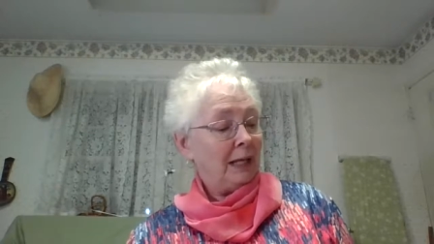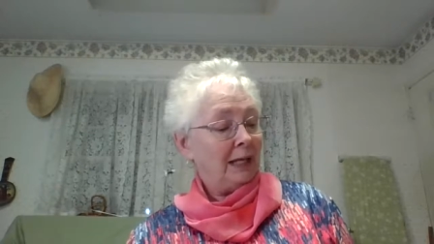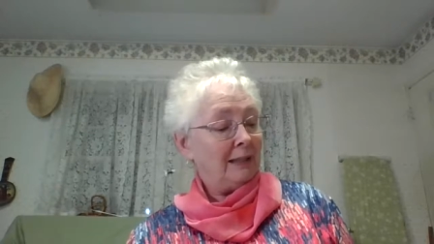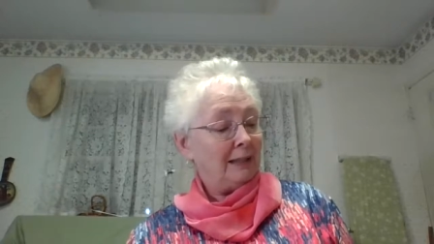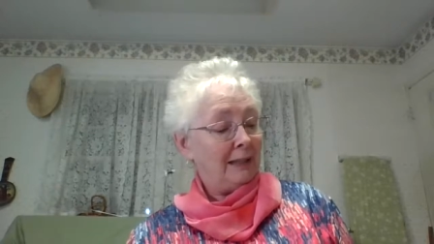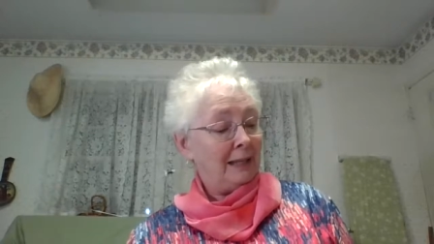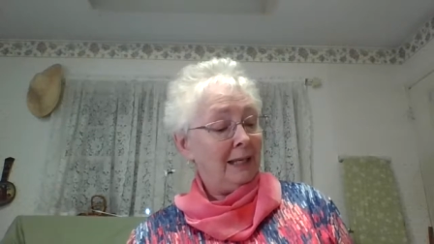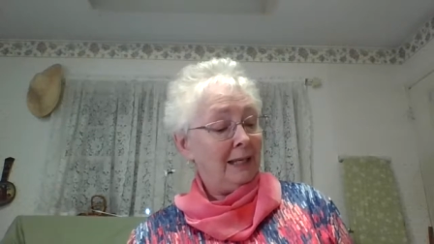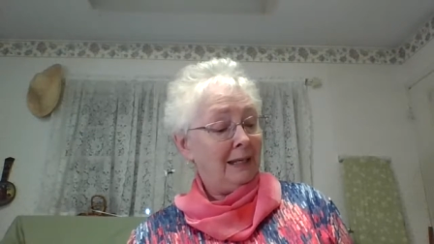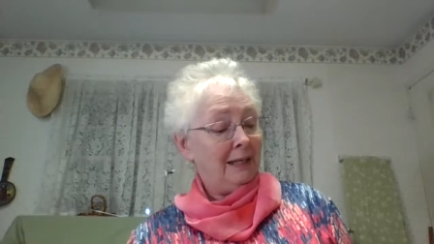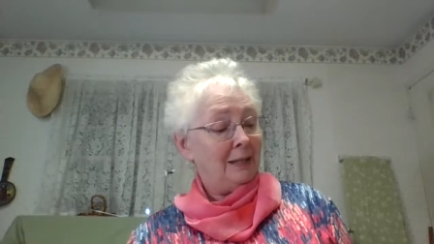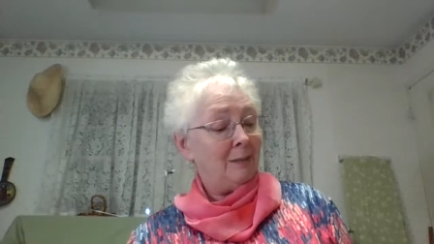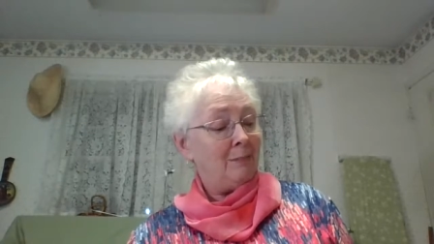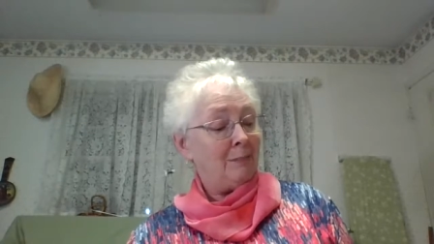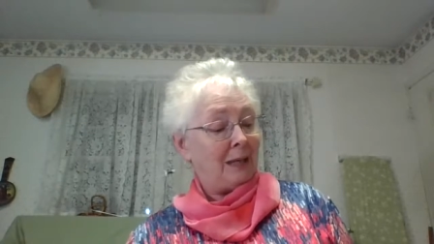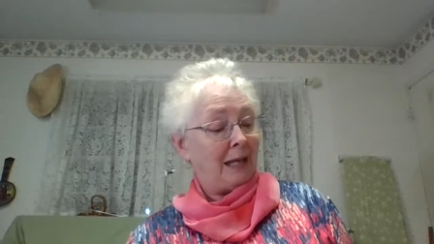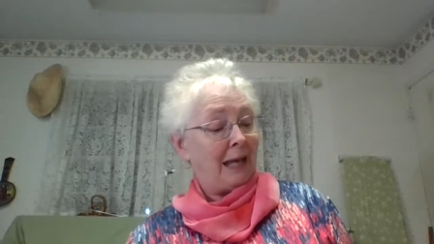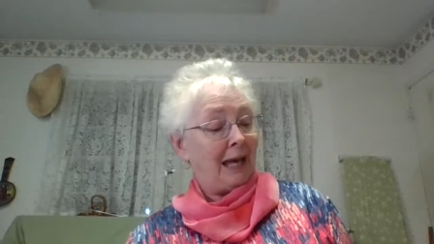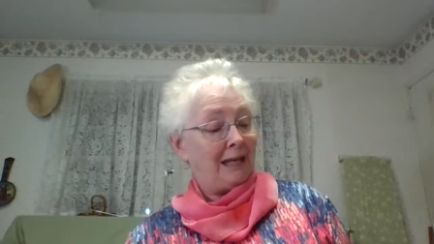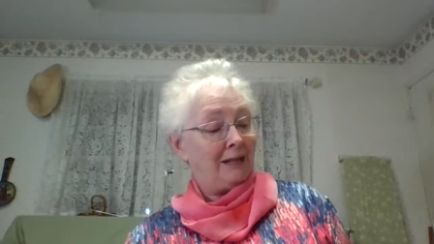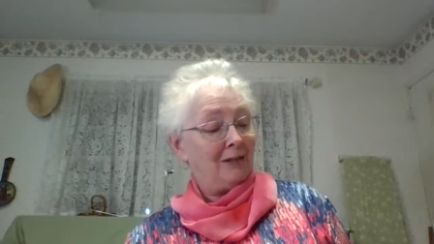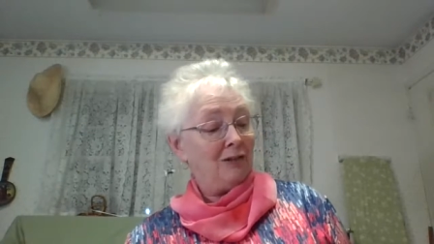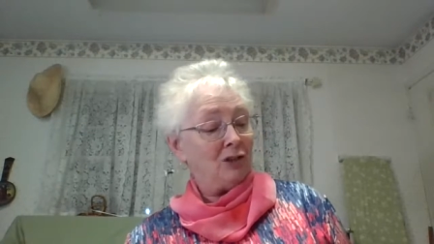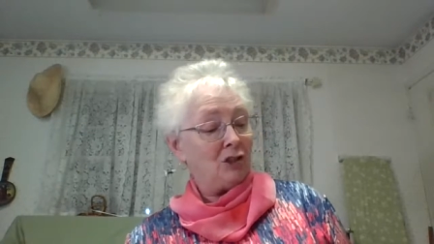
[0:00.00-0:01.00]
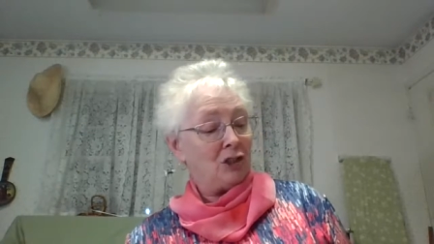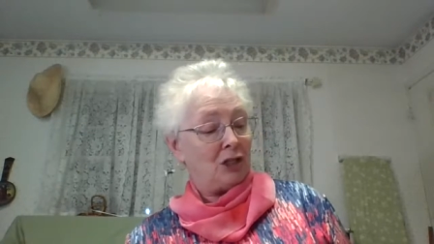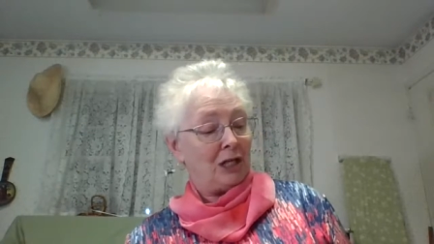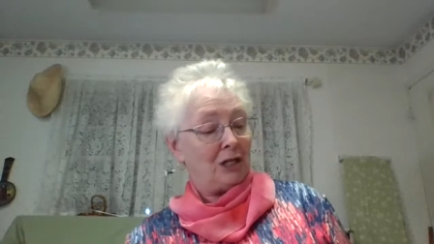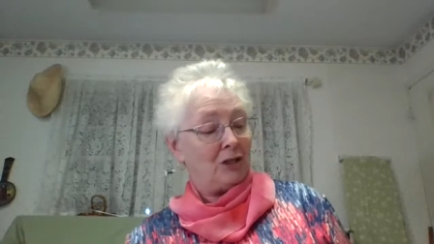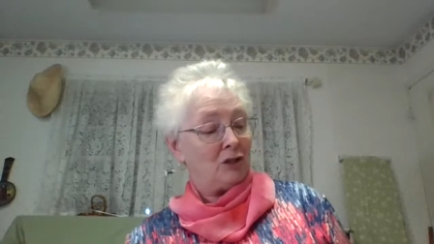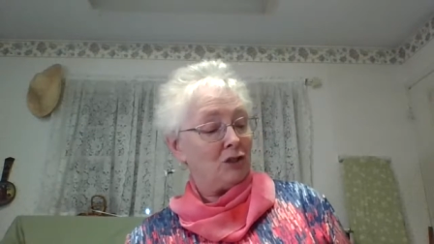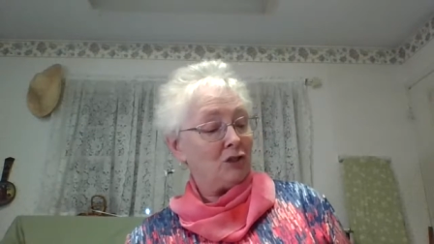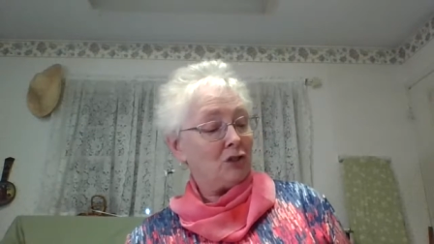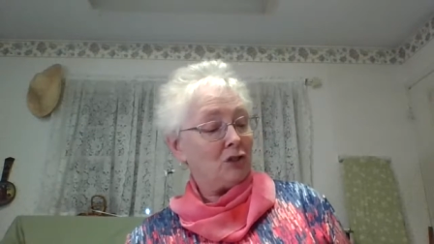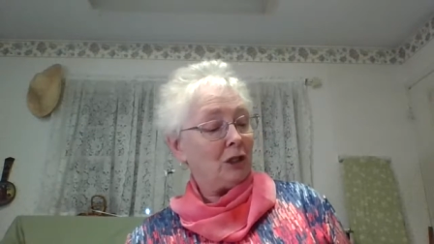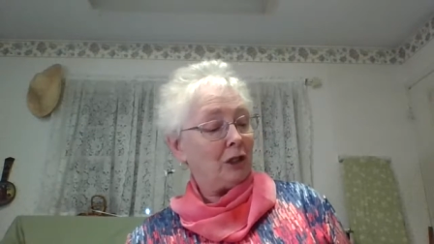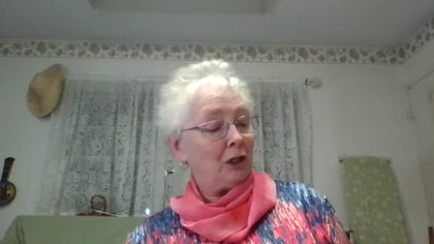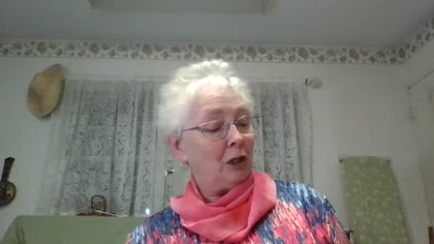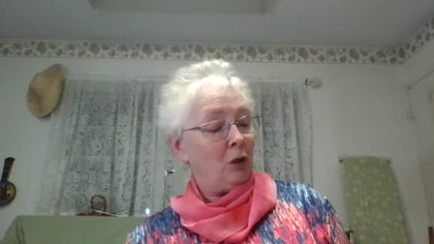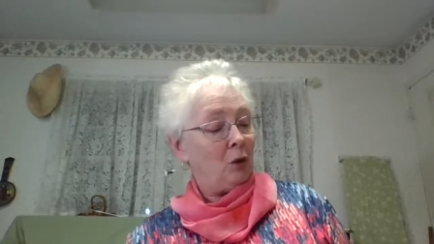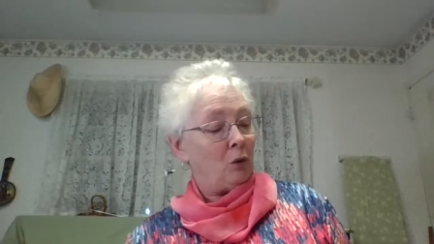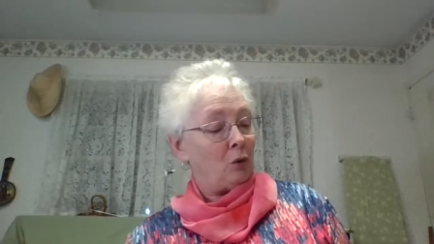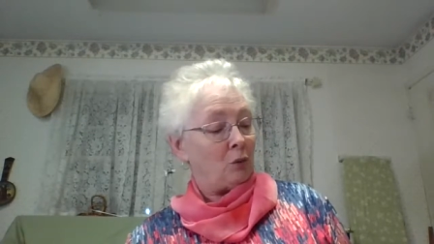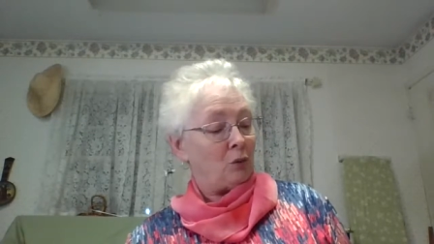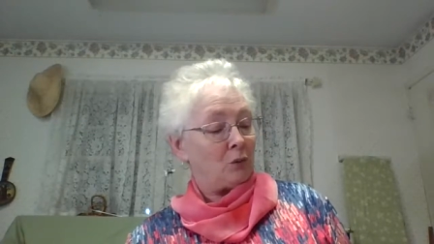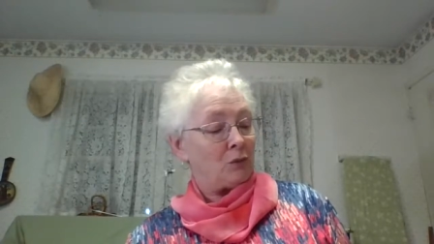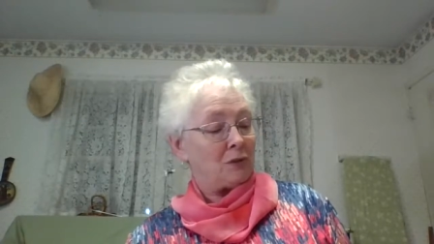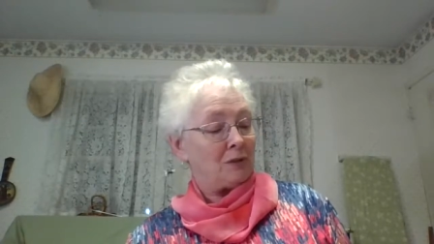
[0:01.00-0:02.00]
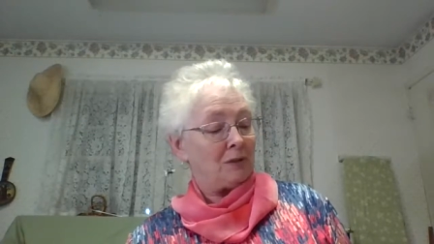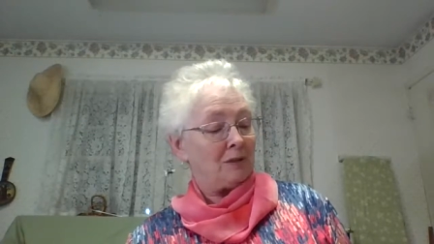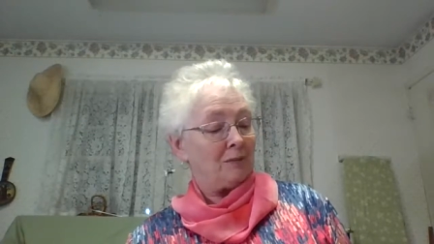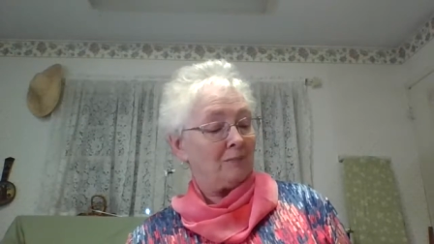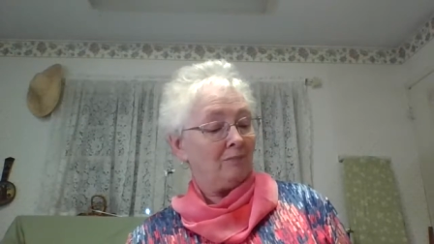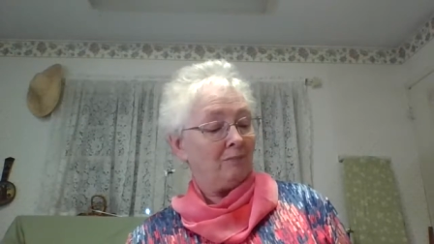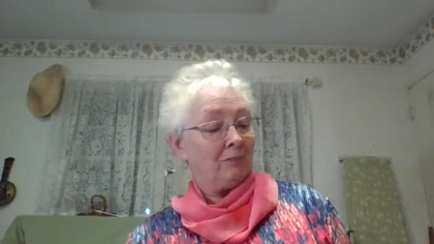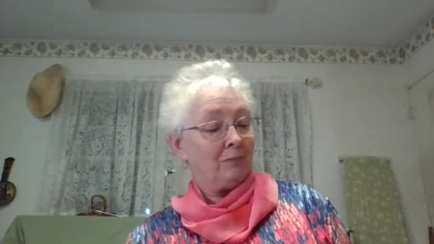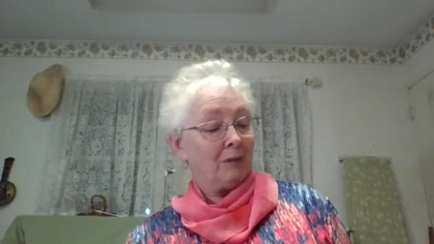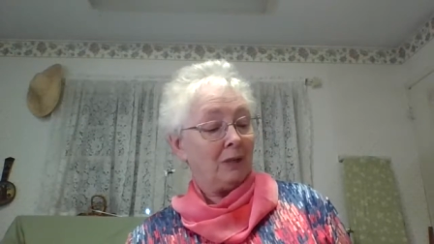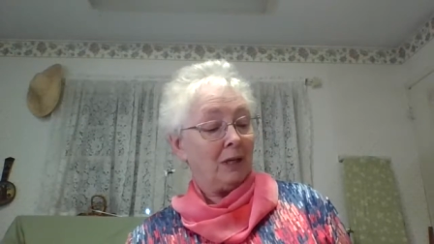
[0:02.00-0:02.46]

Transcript: And then he began to change his clothes.